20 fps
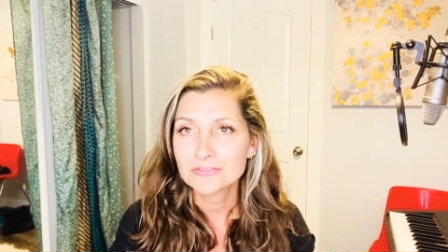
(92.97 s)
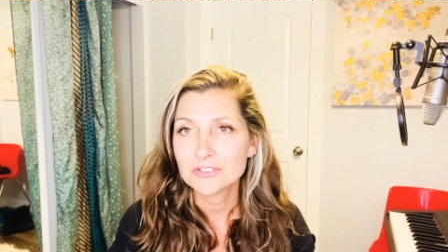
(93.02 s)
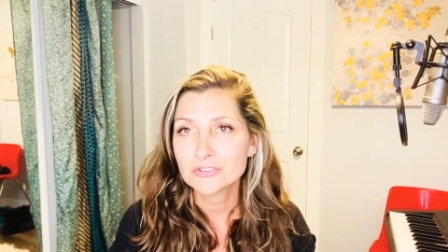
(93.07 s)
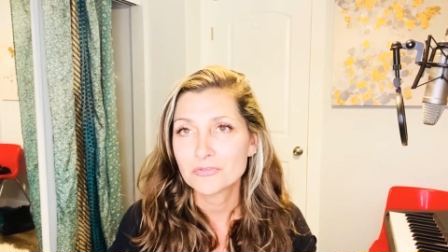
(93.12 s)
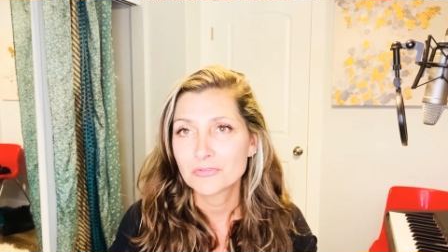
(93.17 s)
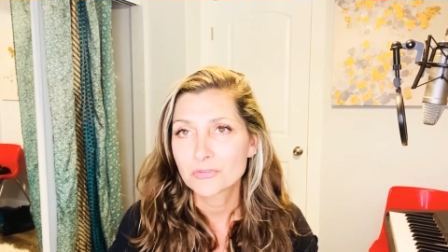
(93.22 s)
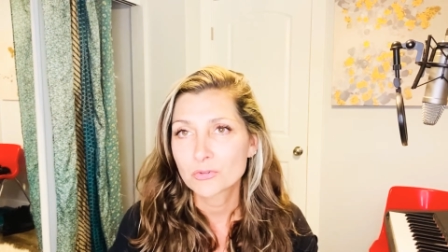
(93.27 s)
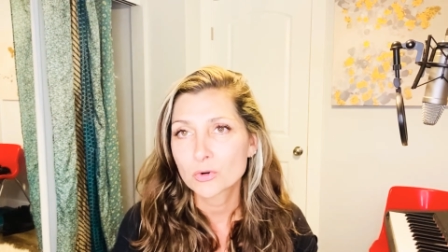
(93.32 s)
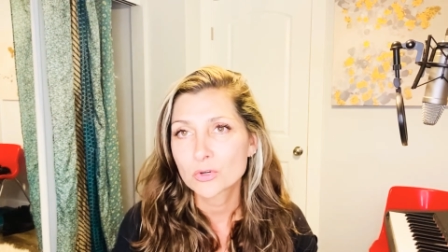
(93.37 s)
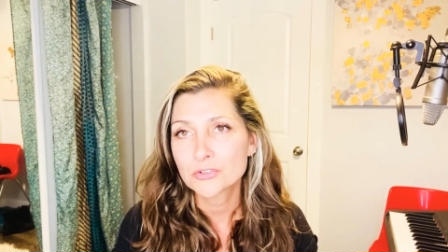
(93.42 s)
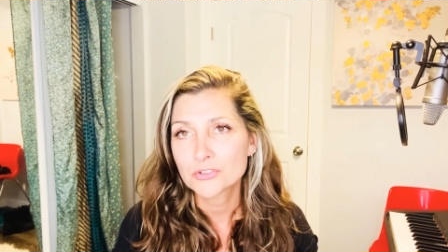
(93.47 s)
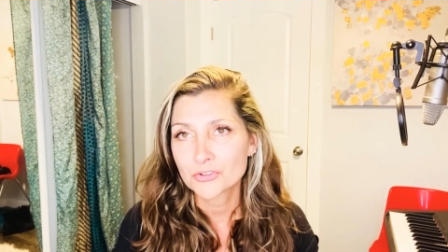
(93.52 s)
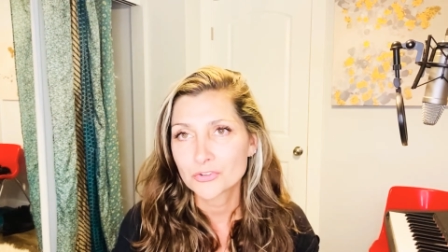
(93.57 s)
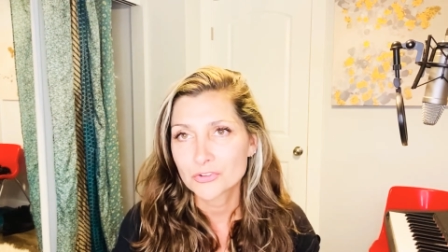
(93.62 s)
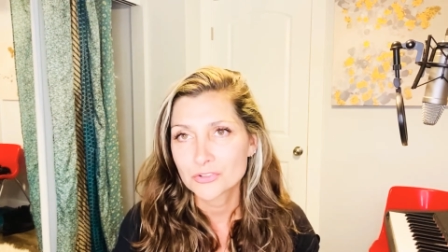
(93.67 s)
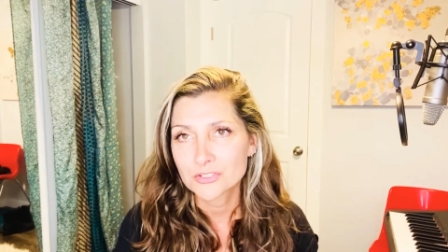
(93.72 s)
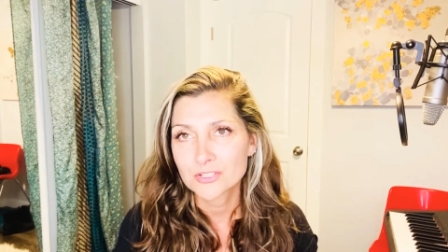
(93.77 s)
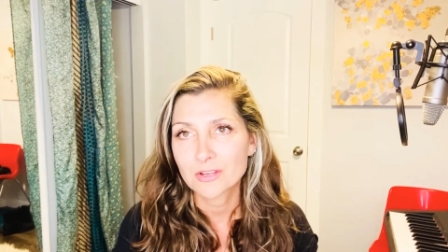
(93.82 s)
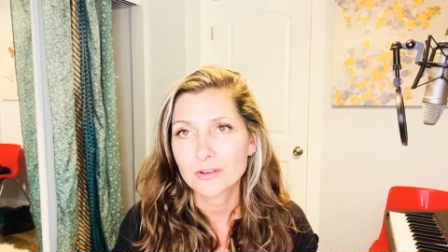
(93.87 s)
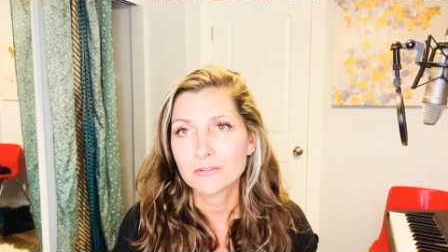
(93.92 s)
to force
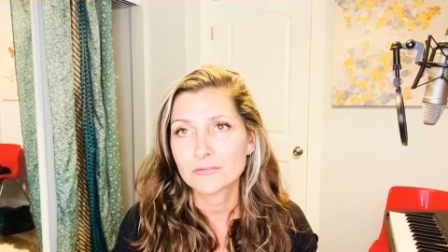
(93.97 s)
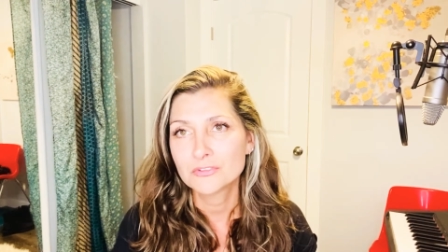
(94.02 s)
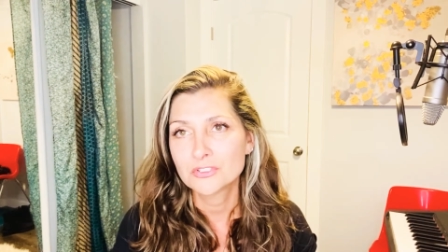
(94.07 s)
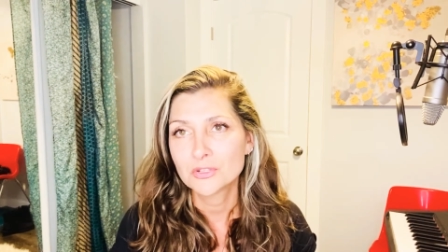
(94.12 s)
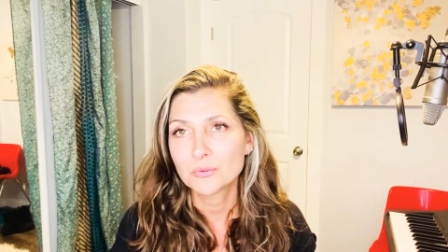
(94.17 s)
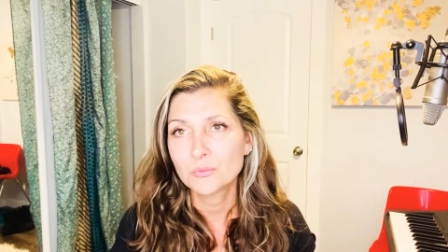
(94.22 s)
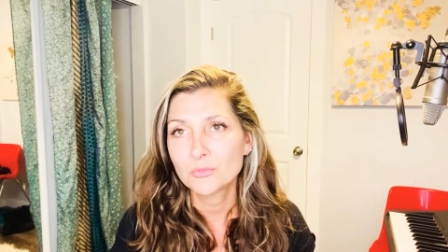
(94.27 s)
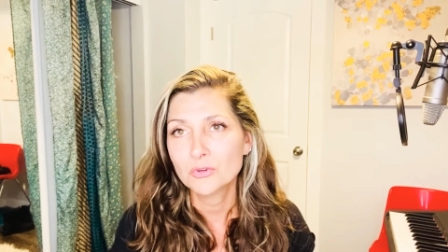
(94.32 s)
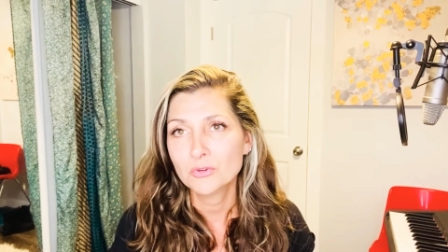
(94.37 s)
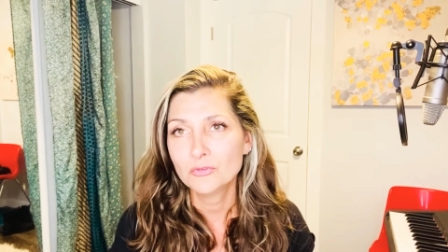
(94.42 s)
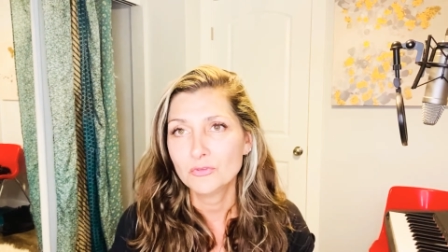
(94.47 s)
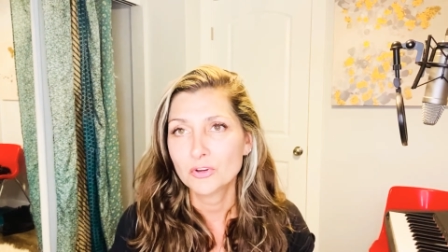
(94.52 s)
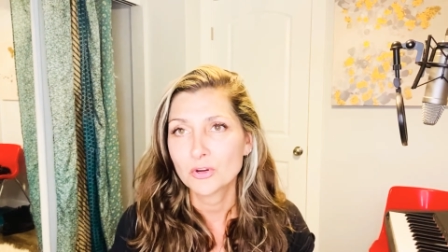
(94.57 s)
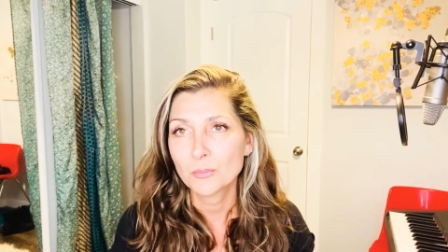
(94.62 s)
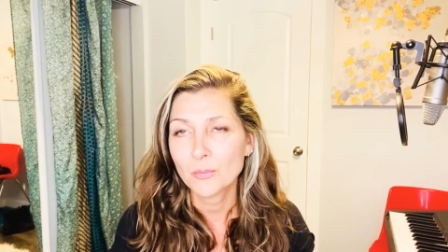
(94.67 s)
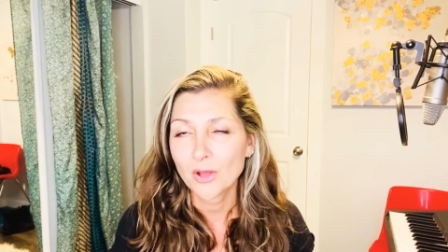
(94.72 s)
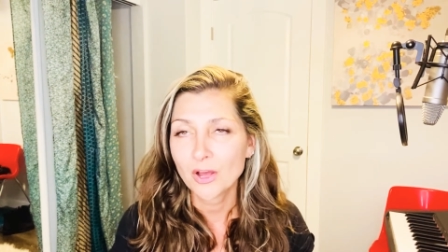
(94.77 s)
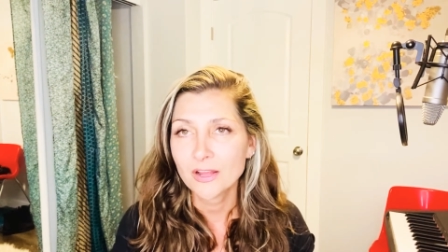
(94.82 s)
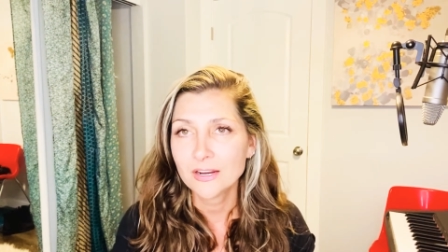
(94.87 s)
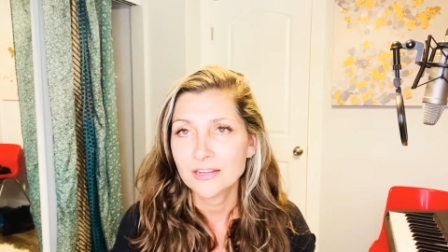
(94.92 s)
yourself to move your
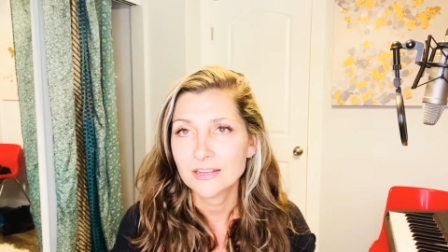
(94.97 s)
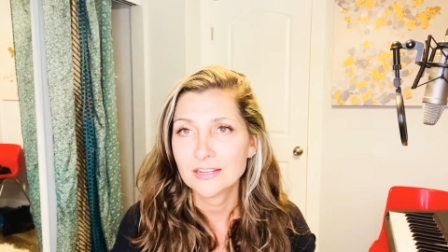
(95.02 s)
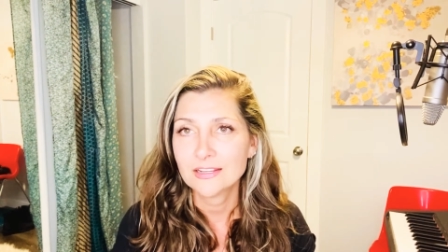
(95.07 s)
body.